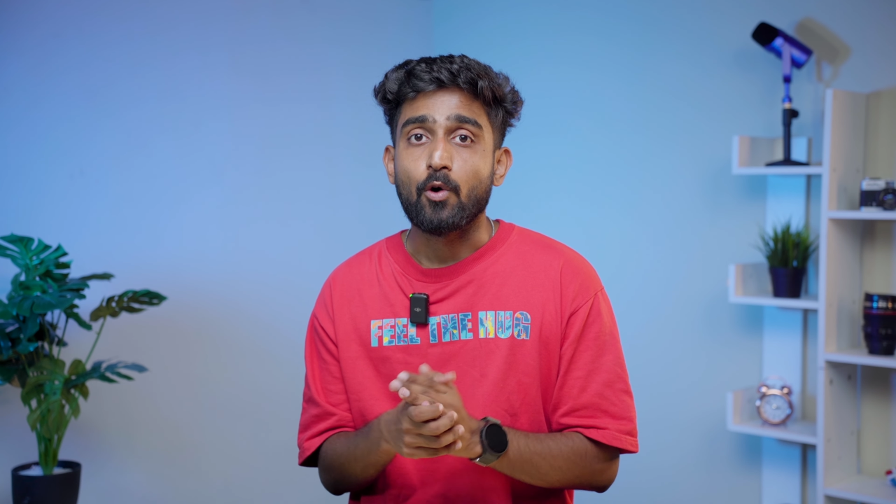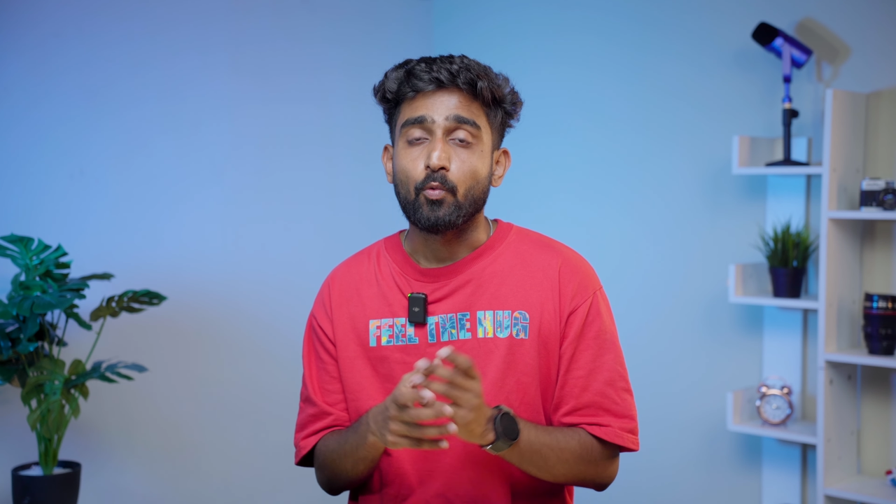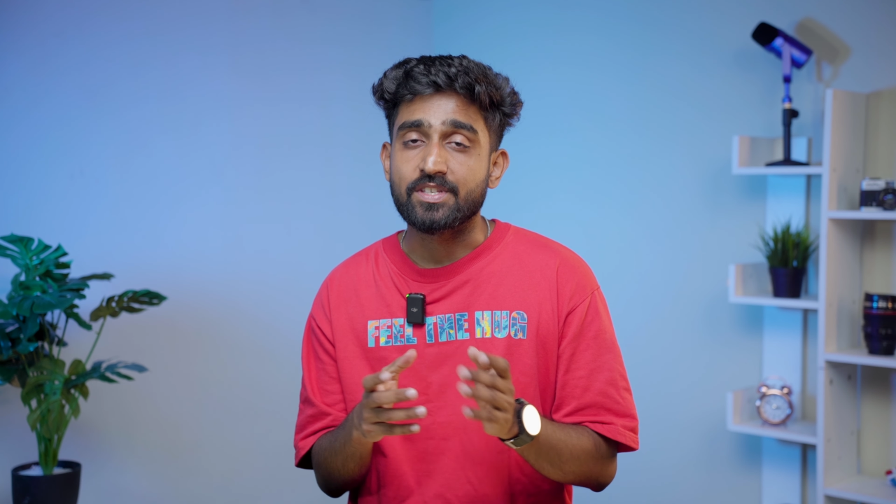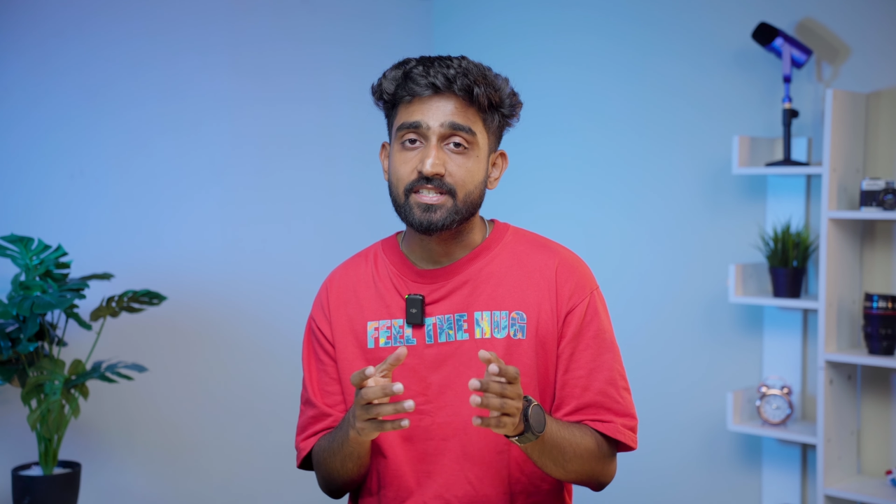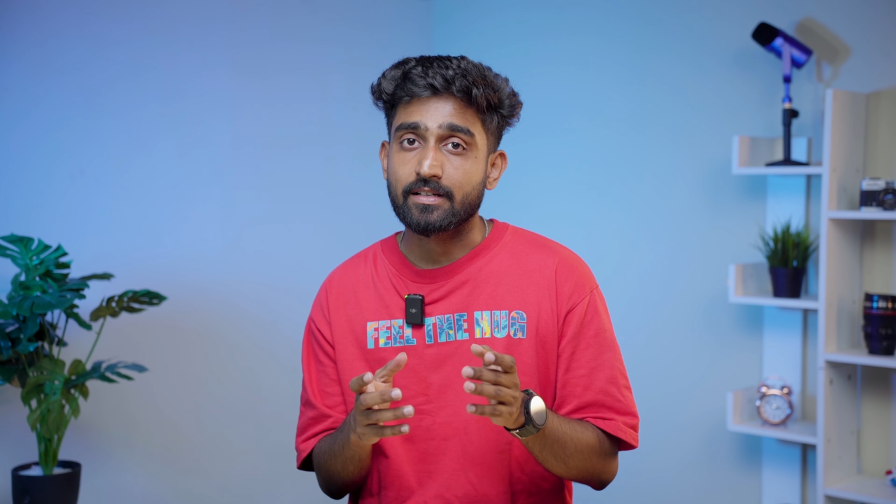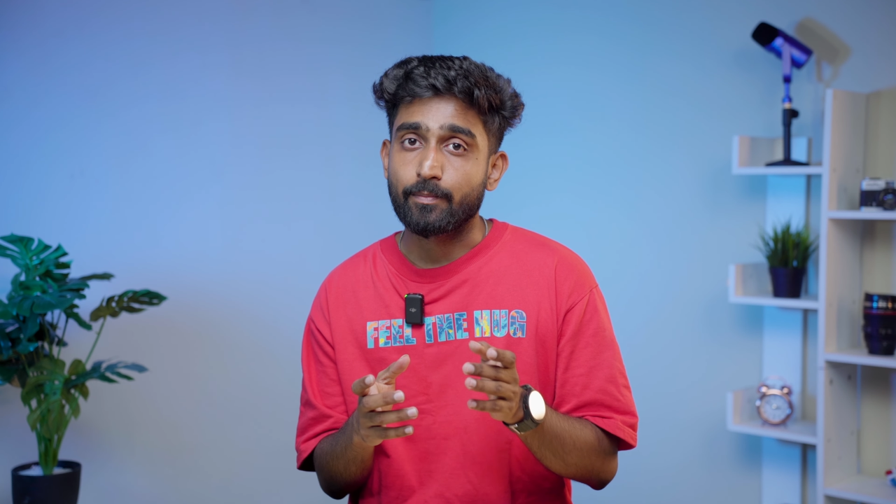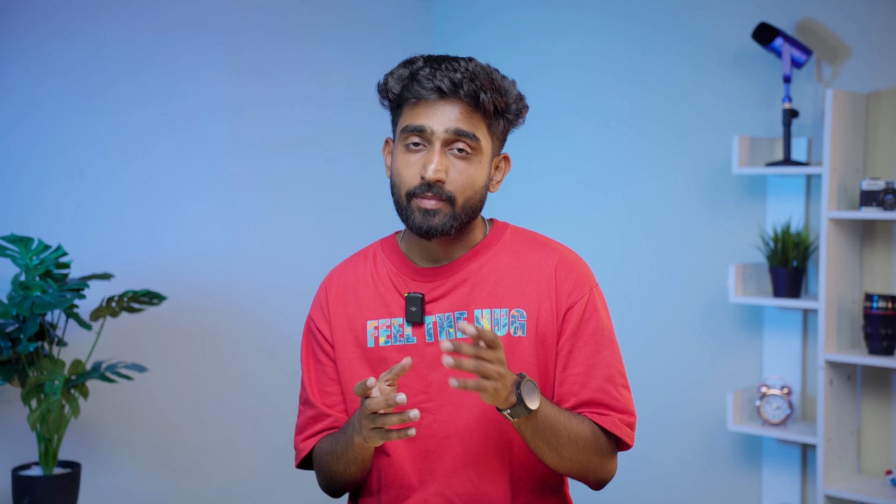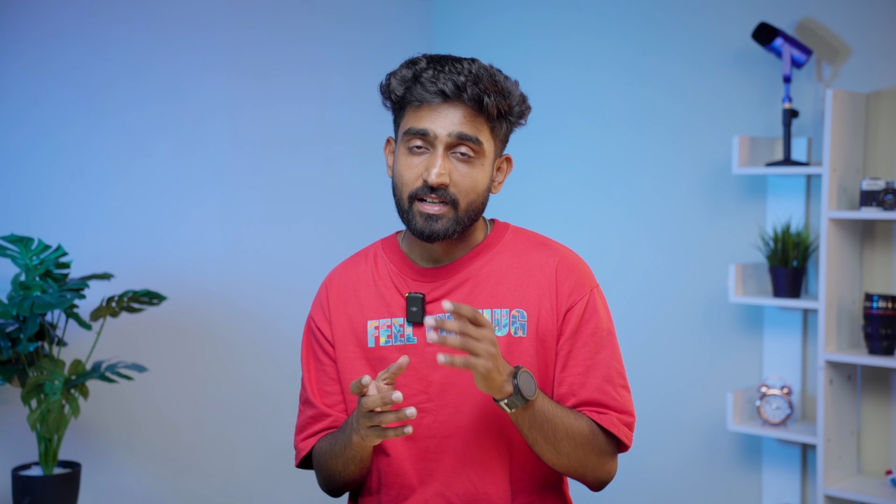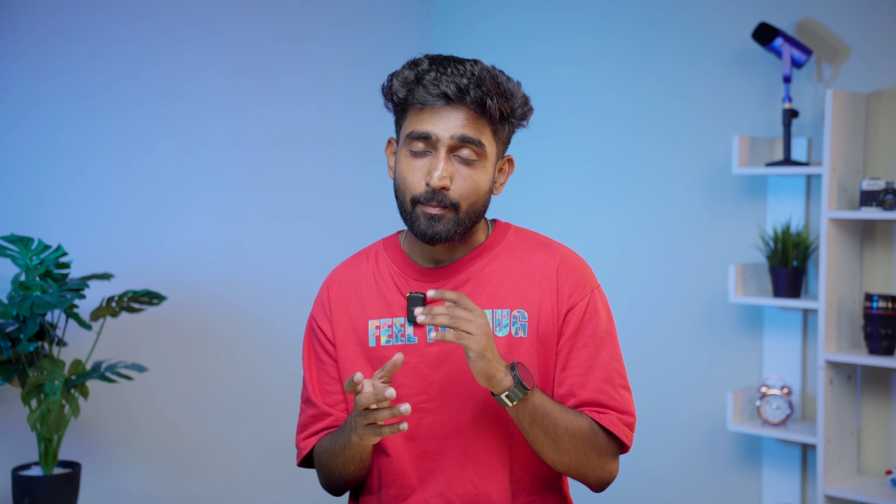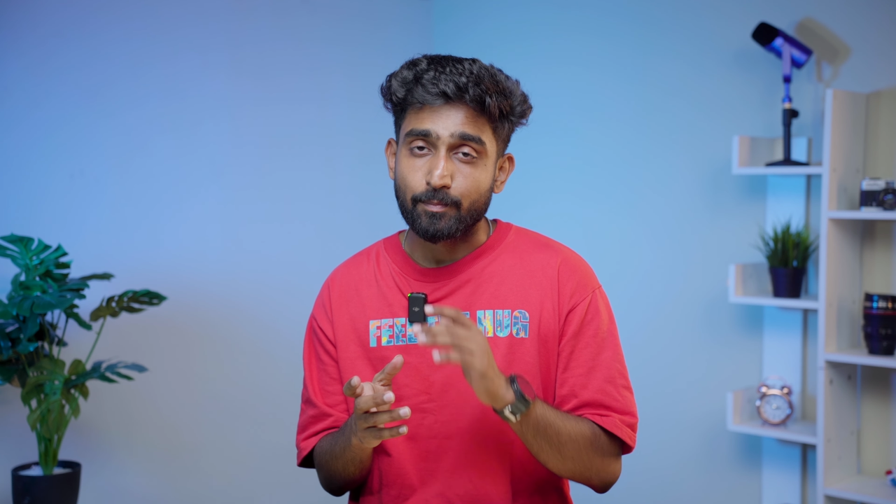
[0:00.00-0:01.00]
which
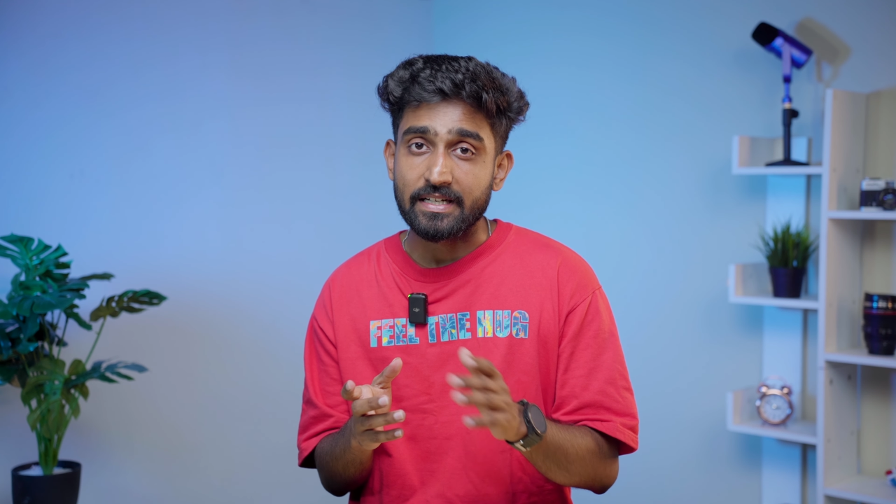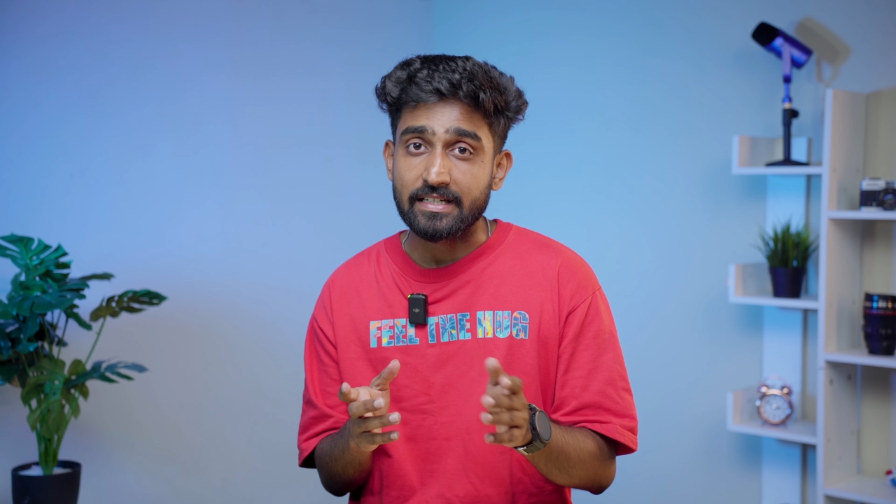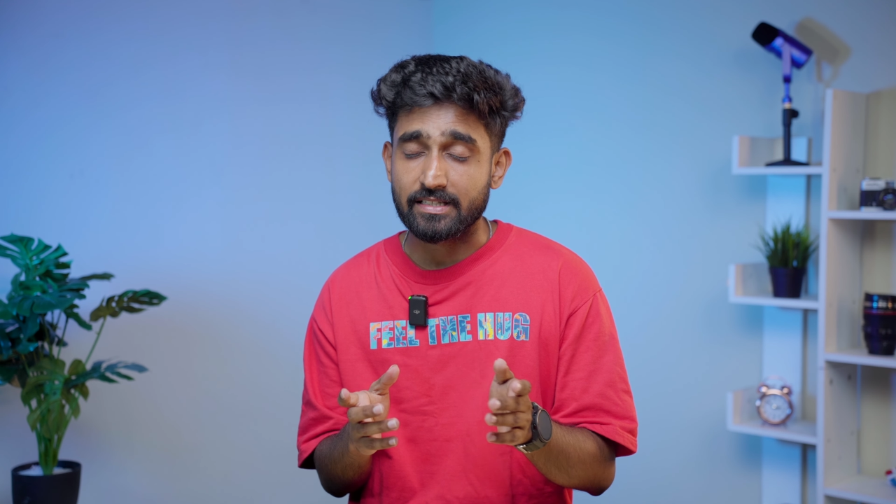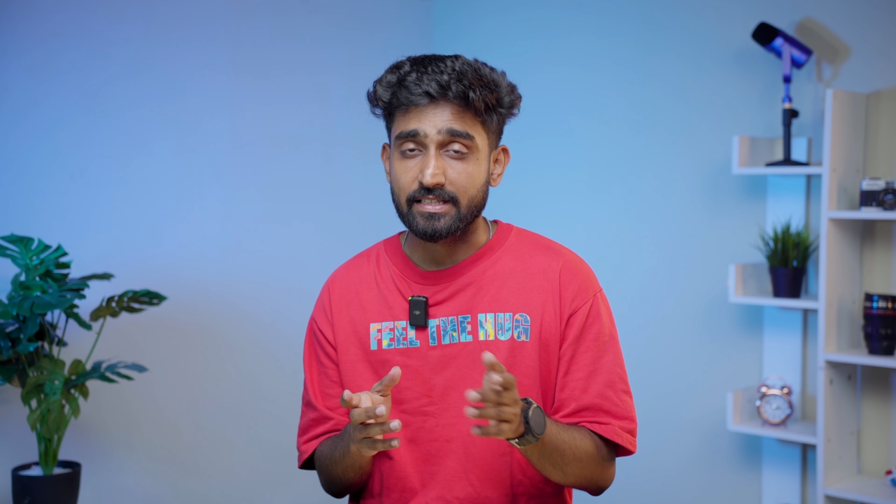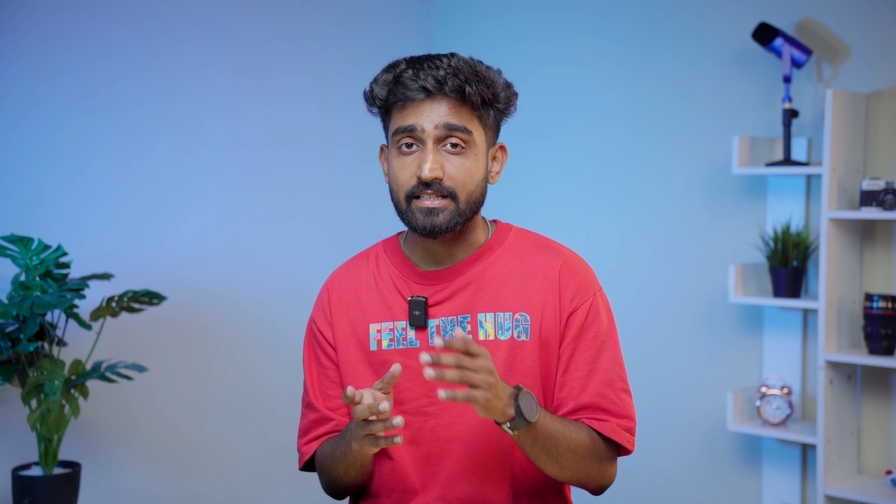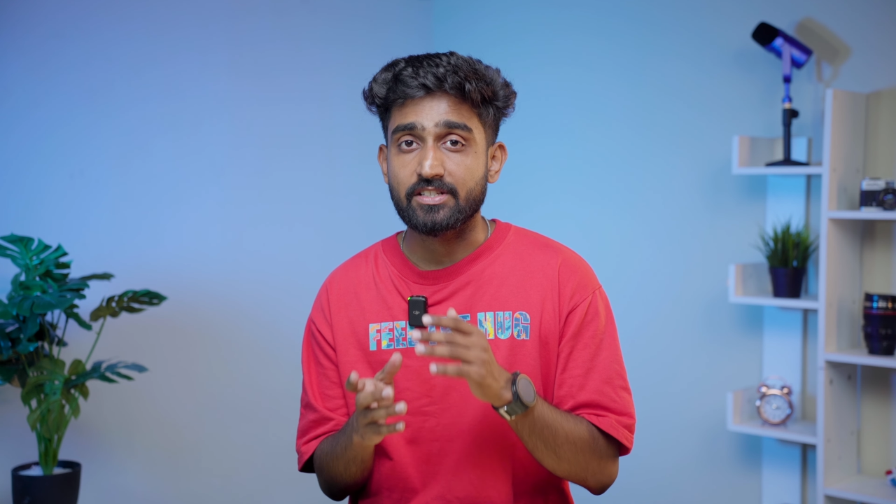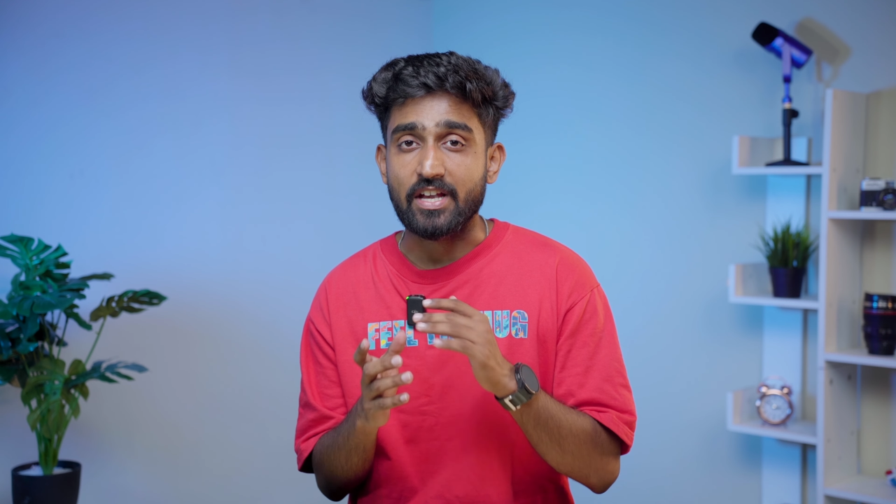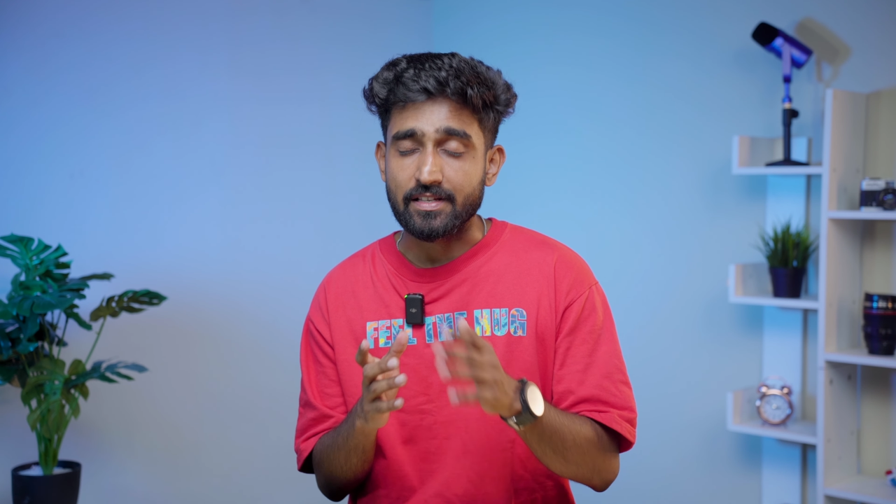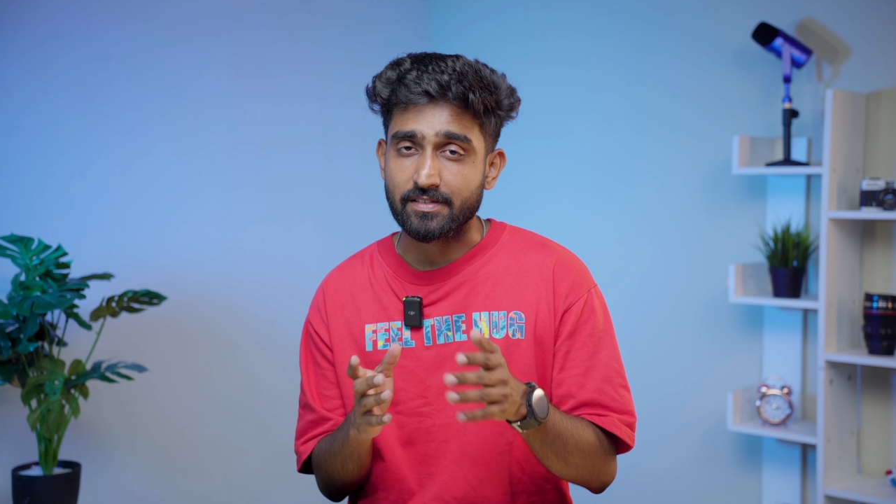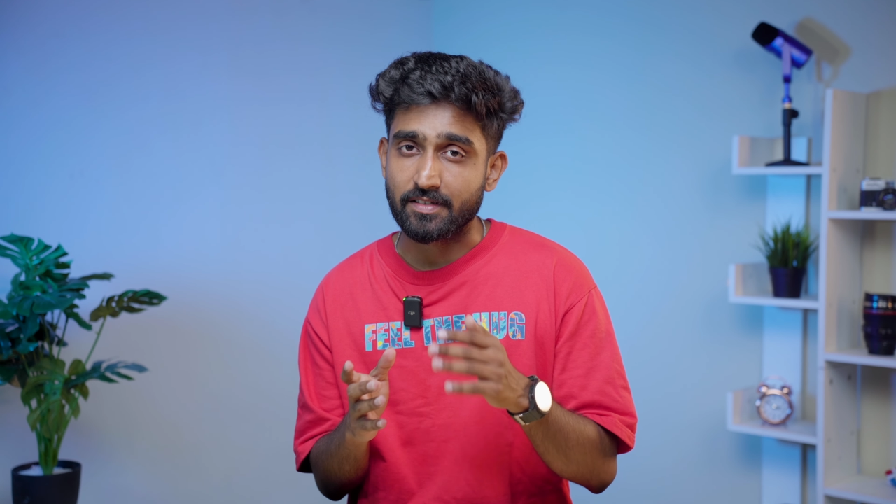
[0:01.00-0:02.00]
completely
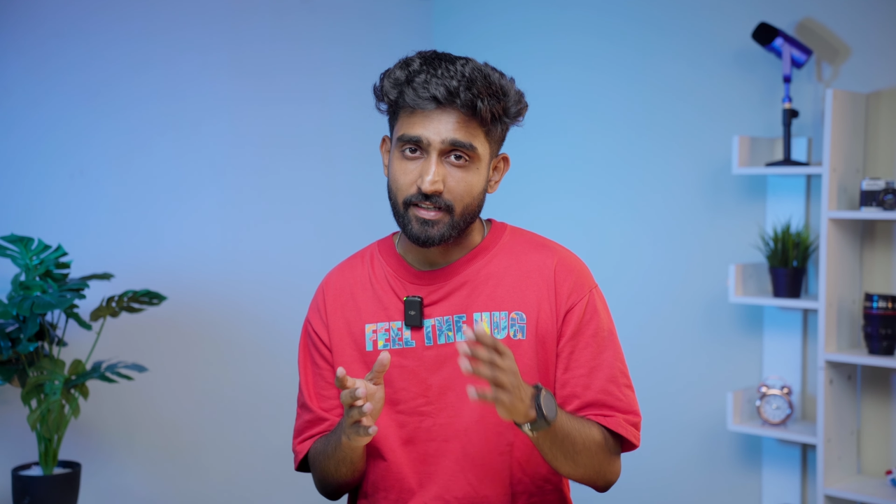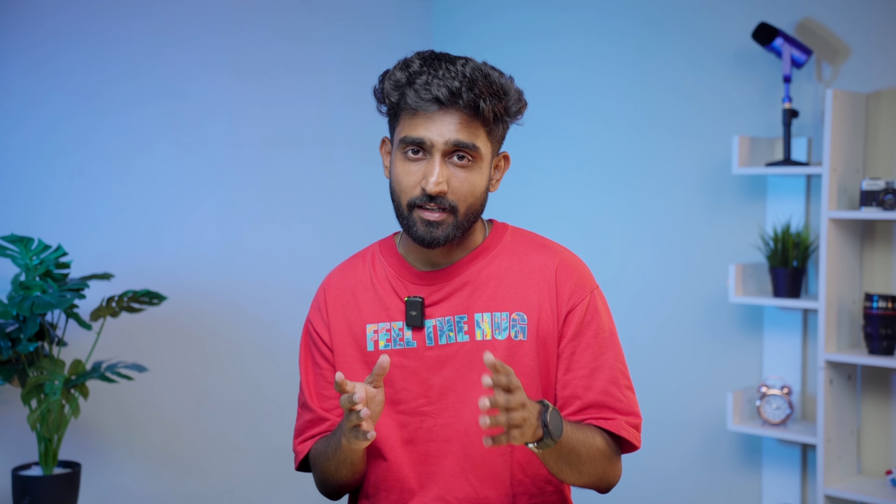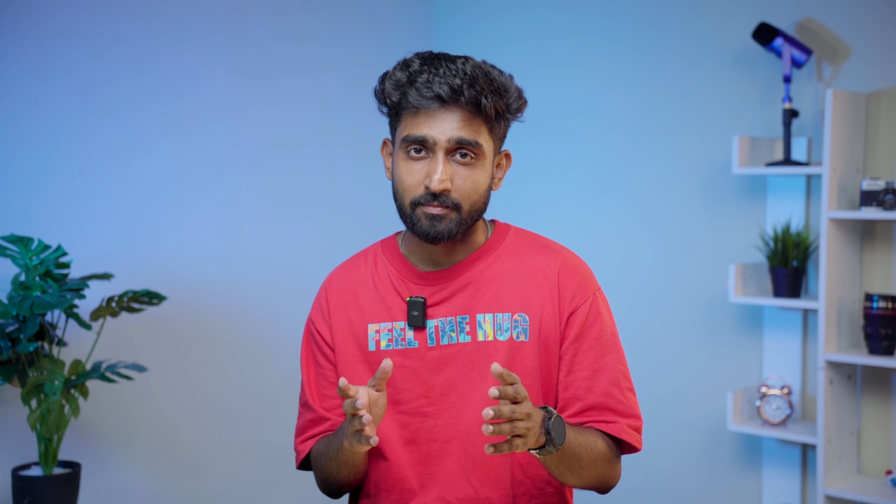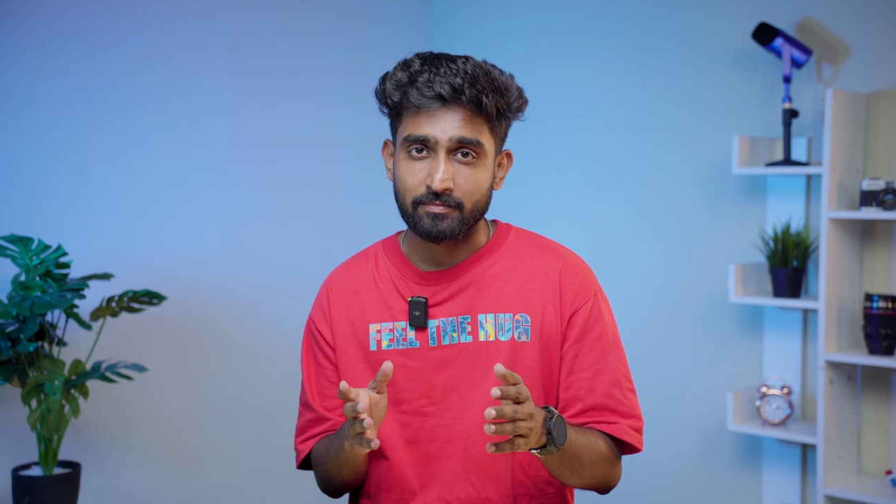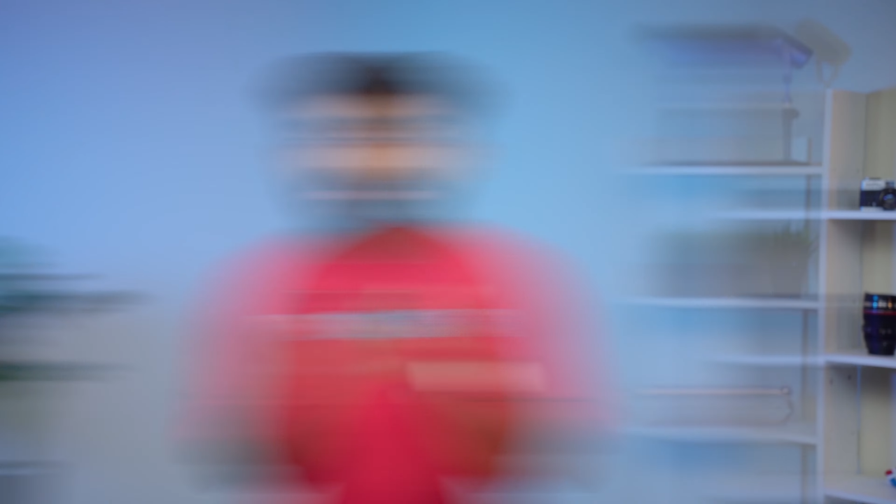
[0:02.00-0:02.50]
changes the game.